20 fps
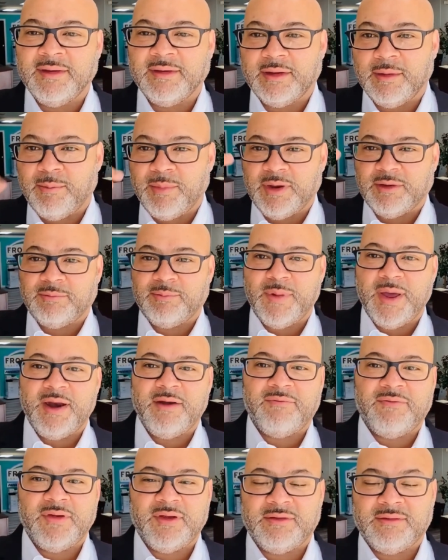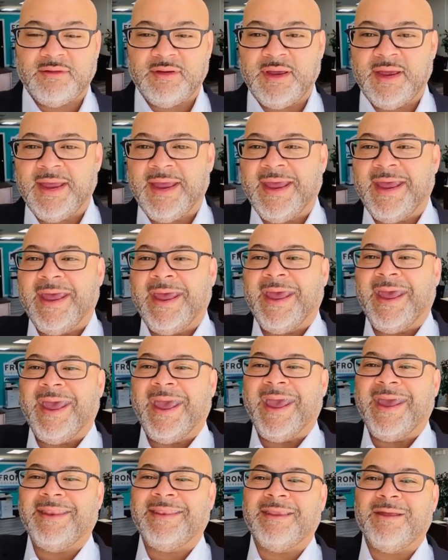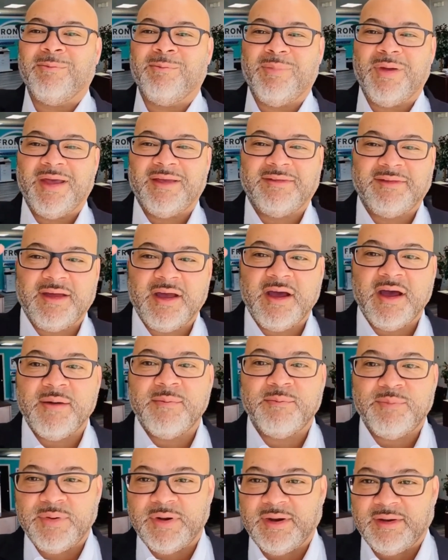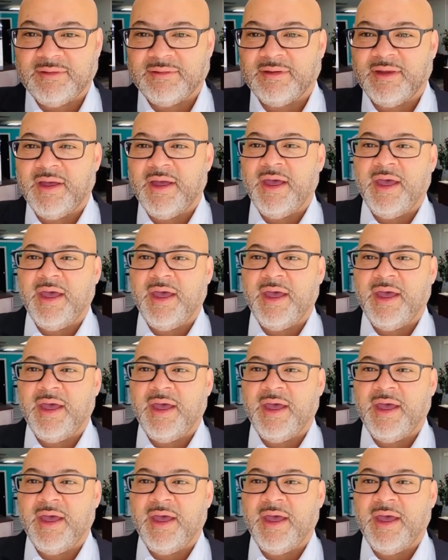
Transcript: the best benefits, and the best companies.